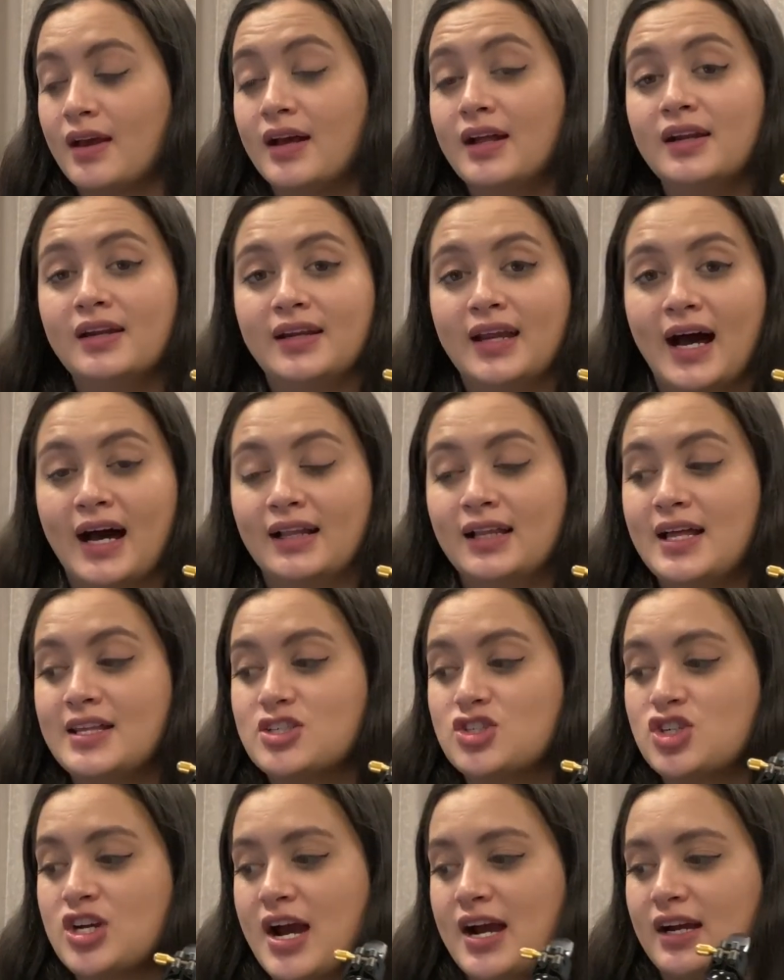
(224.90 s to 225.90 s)
Now let's
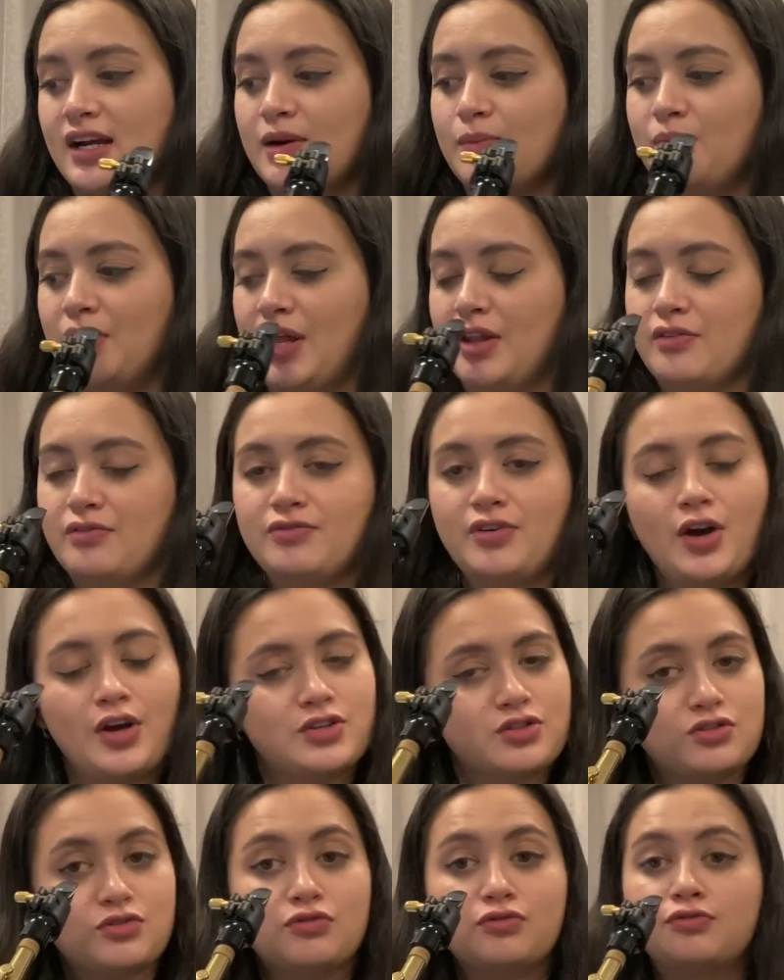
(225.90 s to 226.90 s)
check. Play the
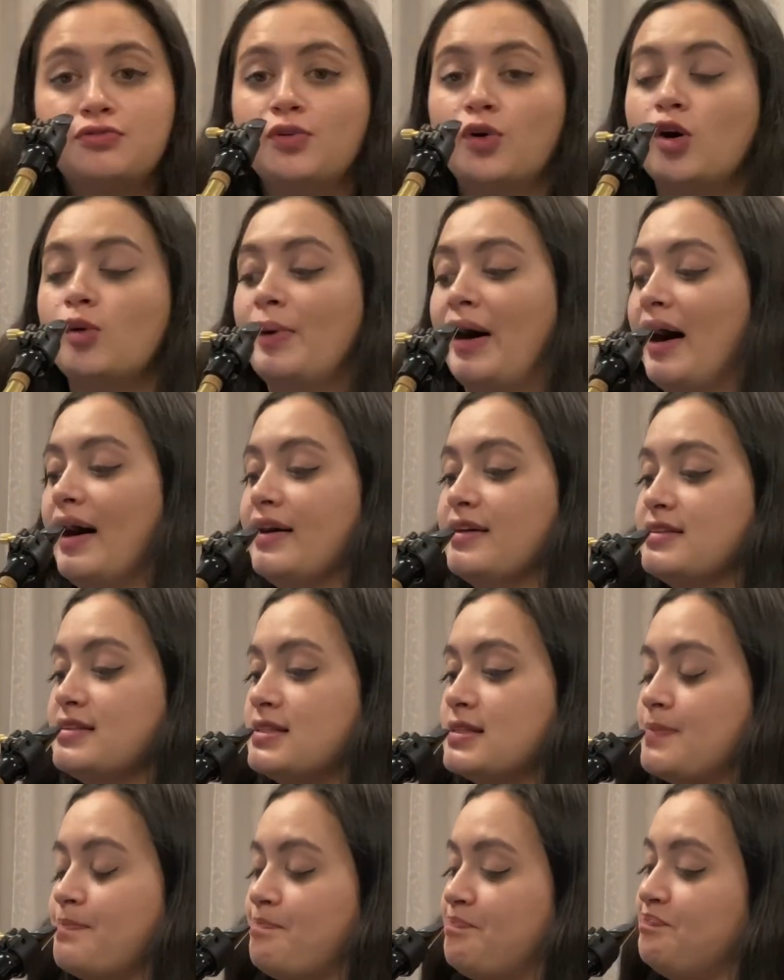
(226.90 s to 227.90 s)
first 4 bars.